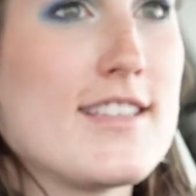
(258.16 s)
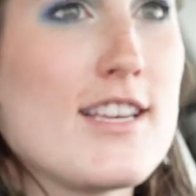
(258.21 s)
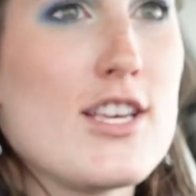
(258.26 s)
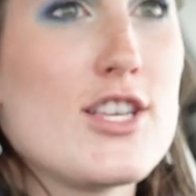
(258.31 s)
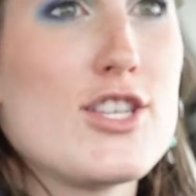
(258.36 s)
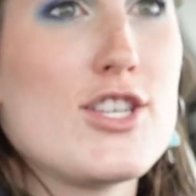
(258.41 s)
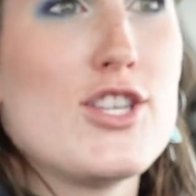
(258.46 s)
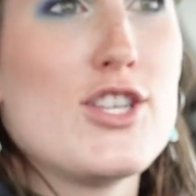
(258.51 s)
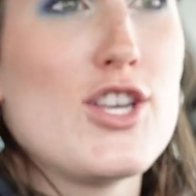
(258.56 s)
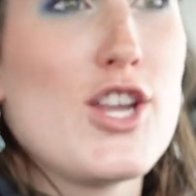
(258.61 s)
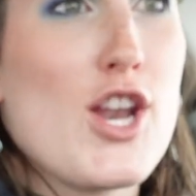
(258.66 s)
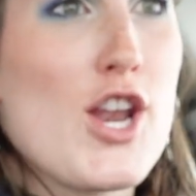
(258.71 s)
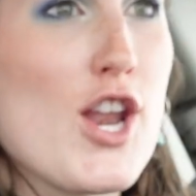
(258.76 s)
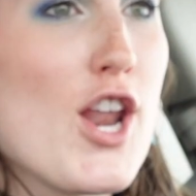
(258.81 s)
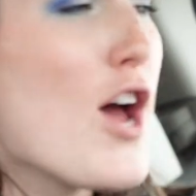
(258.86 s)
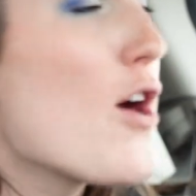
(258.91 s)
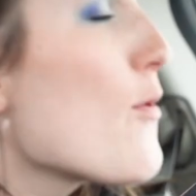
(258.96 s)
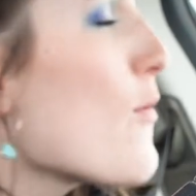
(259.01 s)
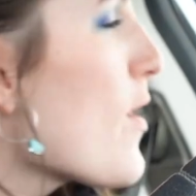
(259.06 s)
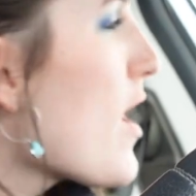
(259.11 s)

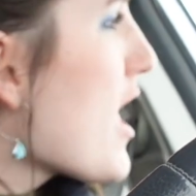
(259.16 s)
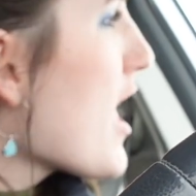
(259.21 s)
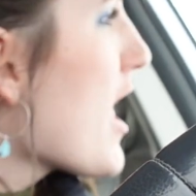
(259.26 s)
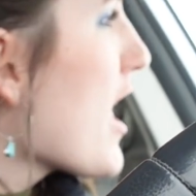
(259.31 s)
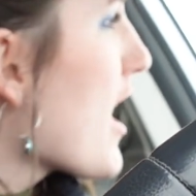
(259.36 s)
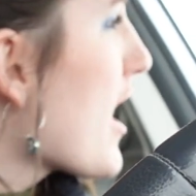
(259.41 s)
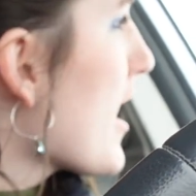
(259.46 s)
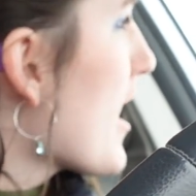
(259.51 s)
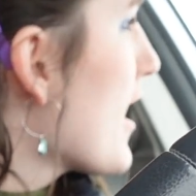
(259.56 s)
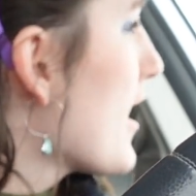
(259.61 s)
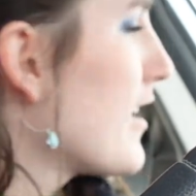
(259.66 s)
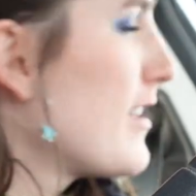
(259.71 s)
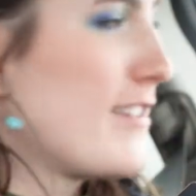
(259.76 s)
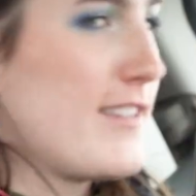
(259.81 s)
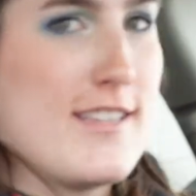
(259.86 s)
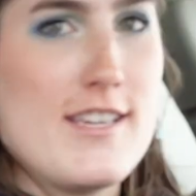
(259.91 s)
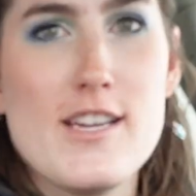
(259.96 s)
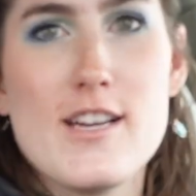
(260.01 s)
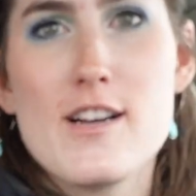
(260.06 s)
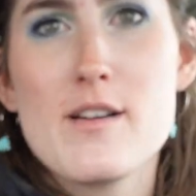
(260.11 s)
snowing
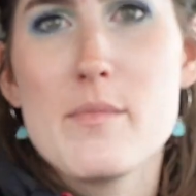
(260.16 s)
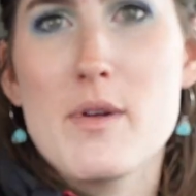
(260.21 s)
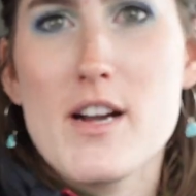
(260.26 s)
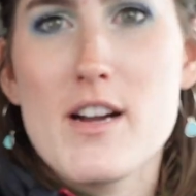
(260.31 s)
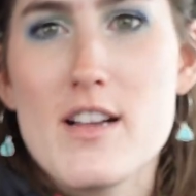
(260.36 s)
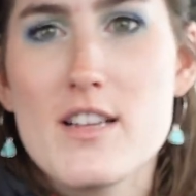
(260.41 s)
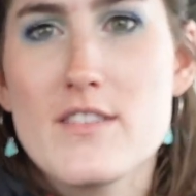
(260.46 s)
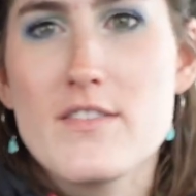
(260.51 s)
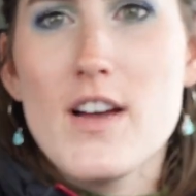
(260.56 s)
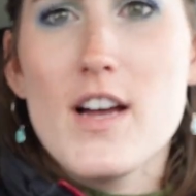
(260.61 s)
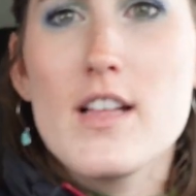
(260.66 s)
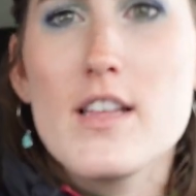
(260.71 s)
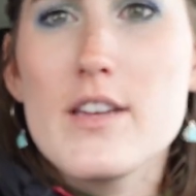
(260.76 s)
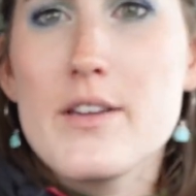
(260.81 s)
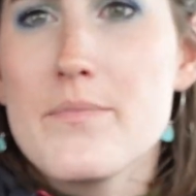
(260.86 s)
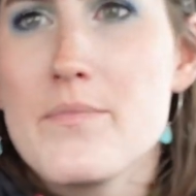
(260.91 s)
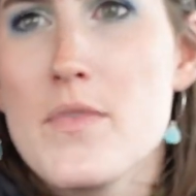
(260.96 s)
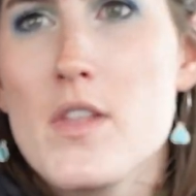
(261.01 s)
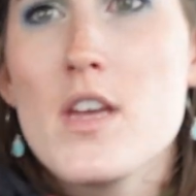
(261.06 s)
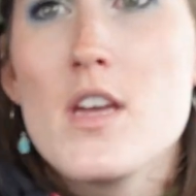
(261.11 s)
here in paradise
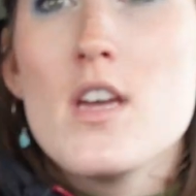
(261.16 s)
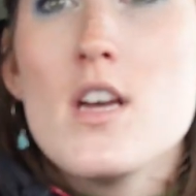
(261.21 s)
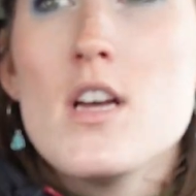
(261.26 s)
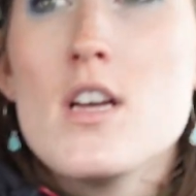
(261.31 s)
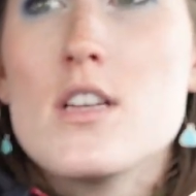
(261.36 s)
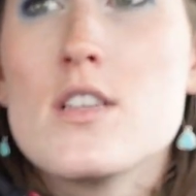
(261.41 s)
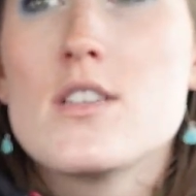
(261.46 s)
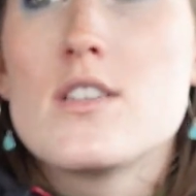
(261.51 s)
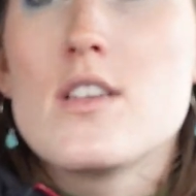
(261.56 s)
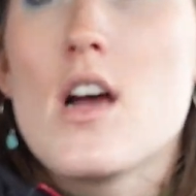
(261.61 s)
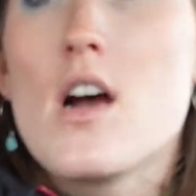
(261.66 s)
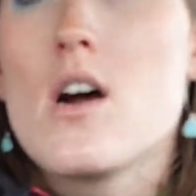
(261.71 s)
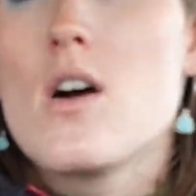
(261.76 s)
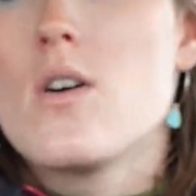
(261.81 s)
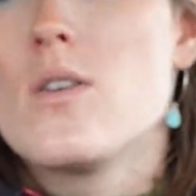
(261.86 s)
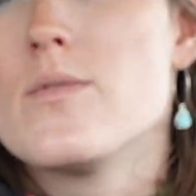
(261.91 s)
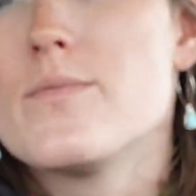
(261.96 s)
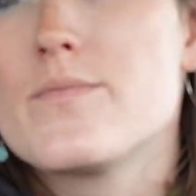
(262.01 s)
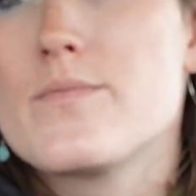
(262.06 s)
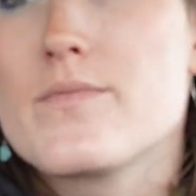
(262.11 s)
valley
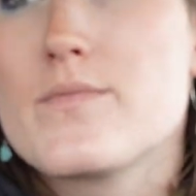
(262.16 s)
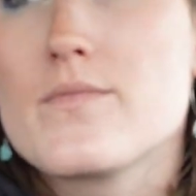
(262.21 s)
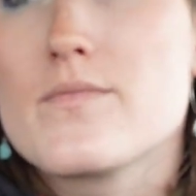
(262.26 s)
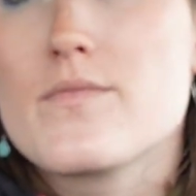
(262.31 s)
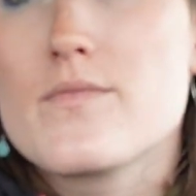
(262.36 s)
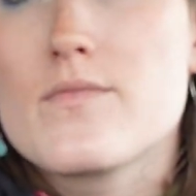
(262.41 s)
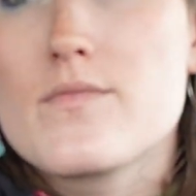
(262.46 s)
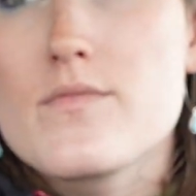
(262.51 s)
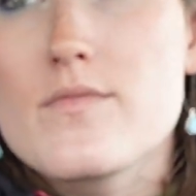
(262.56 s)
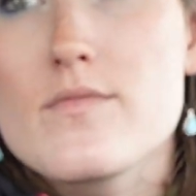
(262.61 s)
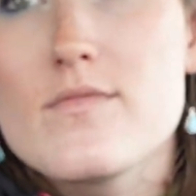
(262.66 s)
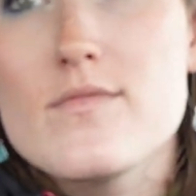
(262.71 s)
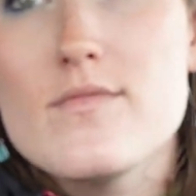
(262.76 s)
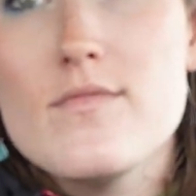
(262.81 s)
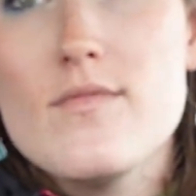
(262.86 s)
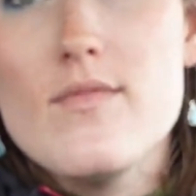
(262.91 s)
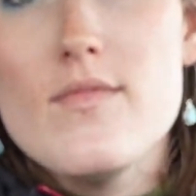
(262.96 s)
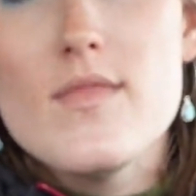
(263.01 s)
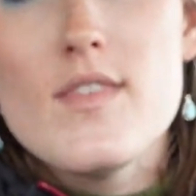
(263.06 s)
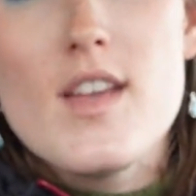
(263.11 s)
so
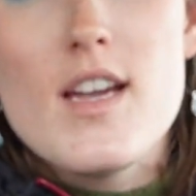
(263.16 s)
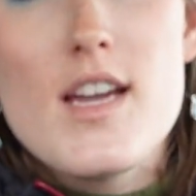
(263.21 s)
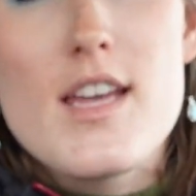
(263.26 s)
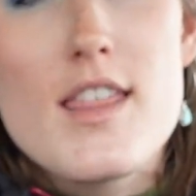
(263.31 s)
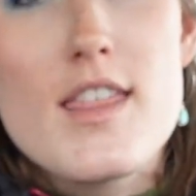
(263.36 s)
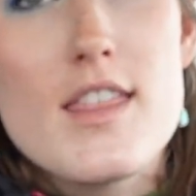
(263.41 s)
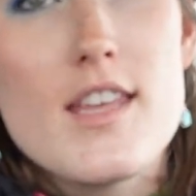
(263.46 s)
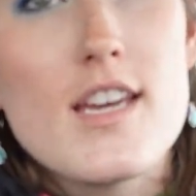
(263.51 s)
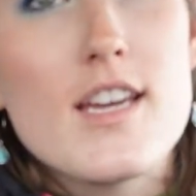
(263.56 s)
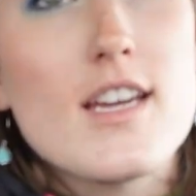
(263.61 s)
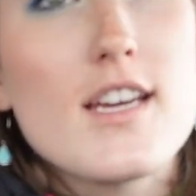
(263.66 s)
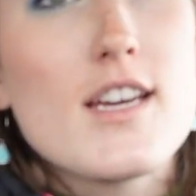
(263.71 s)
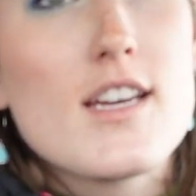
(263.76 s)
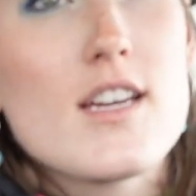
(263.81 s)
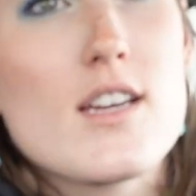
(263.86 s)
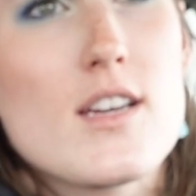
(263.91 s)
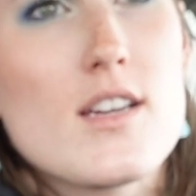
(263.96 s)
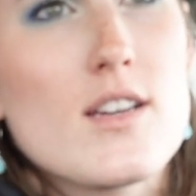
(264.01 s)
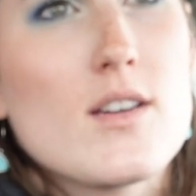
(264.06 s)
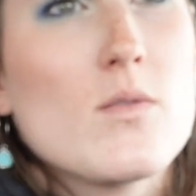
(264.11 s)
i
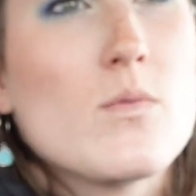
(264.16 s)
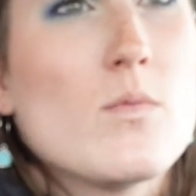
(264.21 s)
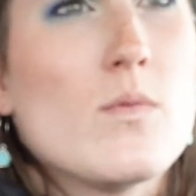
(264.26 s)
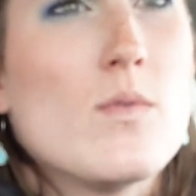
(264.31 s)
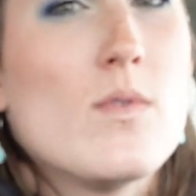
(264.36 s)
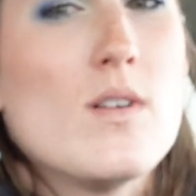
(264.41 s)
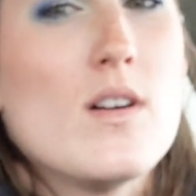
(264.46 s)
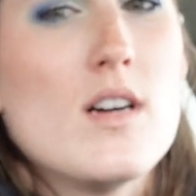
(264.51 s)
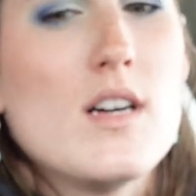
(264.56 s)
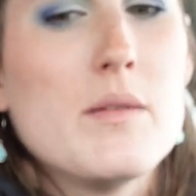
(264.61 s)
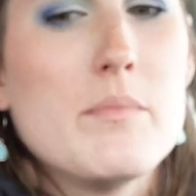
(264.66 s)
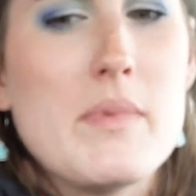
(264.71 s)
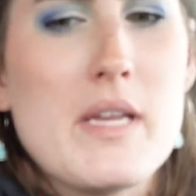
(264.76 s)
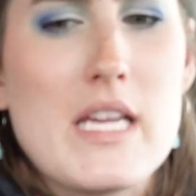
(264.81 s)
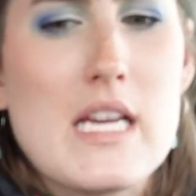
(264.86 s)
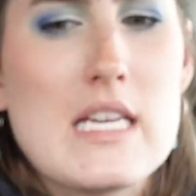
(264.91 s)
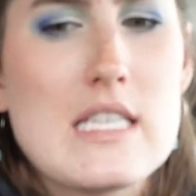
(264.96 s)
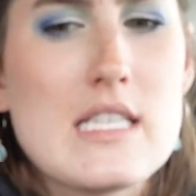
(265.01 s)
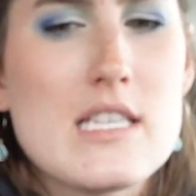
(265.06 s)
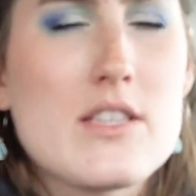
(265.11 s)
think
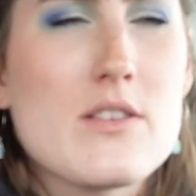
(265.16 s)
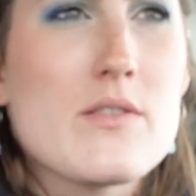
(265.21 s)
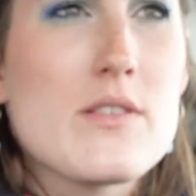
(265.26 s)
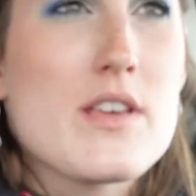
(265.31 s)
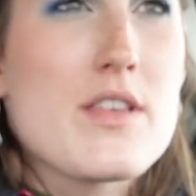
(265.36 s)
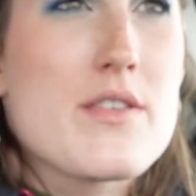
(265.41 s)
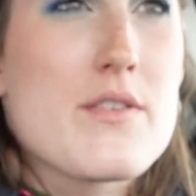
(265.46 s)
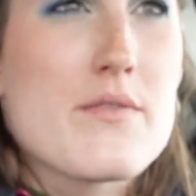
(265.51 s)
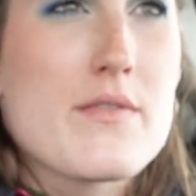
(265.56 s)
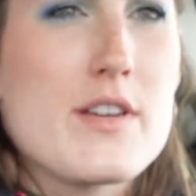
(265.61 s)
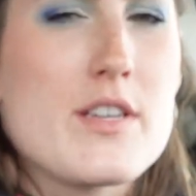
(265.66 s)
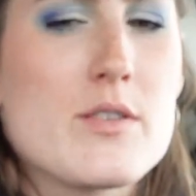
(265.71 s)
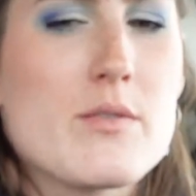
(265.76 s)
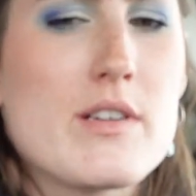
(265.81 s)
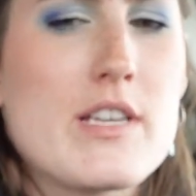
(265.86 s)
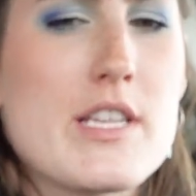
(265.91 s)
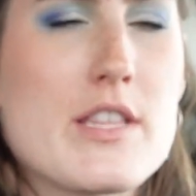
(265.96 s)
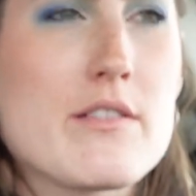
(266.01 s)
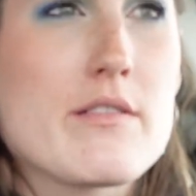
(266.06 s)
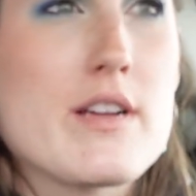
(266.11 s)
because it's only
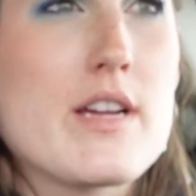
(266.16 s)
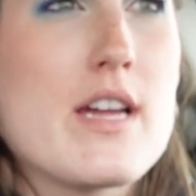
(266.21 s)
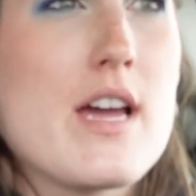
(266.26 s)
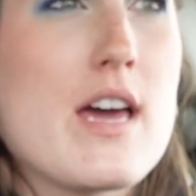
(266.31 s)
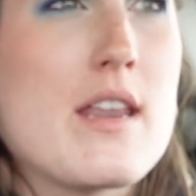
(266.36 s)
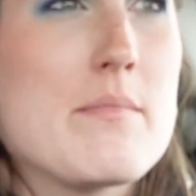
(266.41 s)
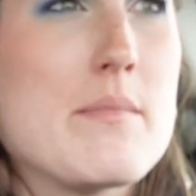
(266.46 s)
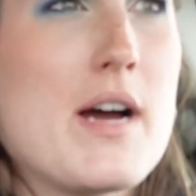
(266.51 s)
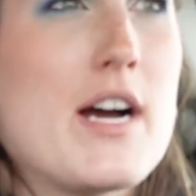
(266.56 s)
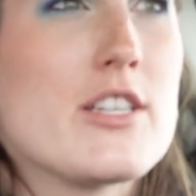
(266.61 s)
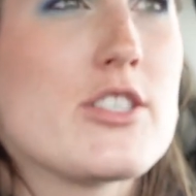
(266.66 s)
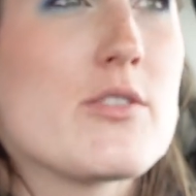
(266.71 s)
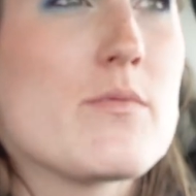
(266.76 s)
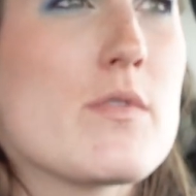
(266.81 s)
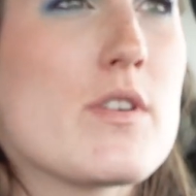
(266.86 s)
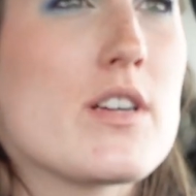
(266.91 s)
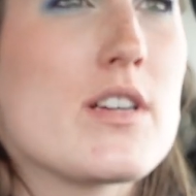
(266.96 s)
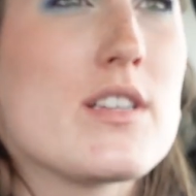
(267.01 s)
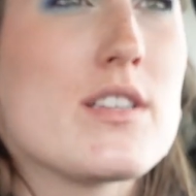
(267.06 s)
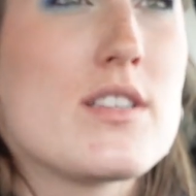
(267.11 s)
3.23, I'd imagine
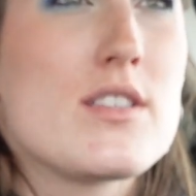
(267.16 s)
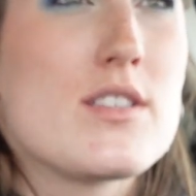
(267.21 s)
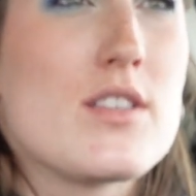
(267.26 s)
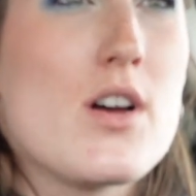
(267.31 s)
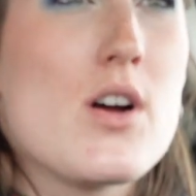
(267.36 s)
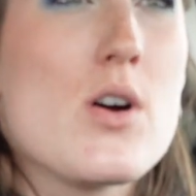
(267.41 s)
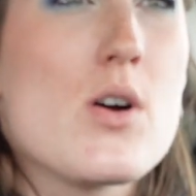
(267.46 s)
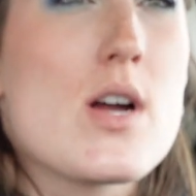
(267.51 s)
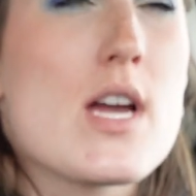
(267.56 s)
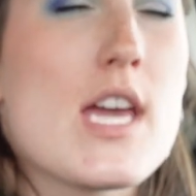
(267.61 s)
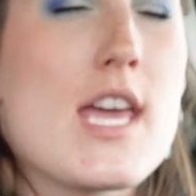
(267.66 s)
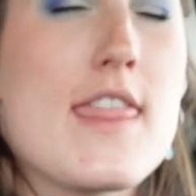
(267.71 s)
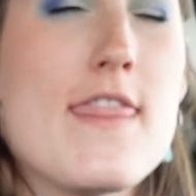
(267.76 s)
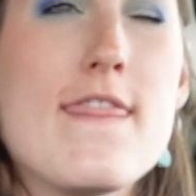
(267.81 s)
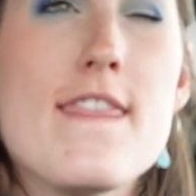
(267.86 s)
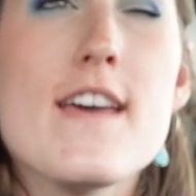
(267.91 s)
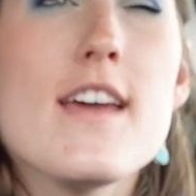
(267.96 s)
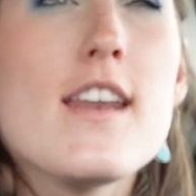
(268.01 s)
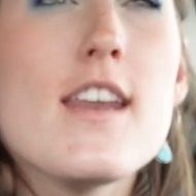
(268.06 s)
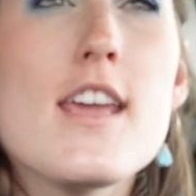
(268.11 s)
we're gonna soak
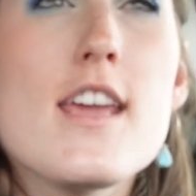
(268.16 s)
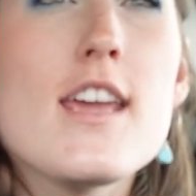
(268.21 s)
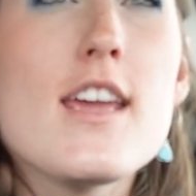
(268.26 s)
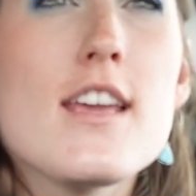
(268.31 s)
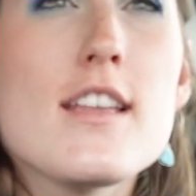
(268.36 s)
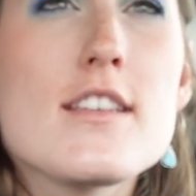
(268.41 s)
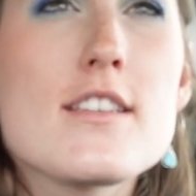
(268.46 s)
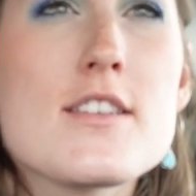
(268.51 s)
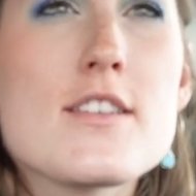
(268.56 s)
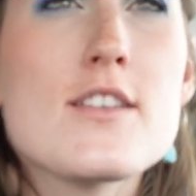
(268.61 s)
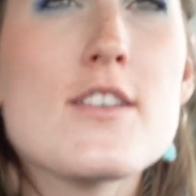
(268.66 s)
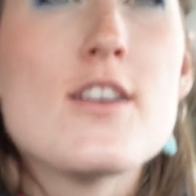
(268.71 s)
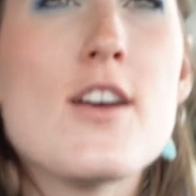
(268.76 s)
and then eat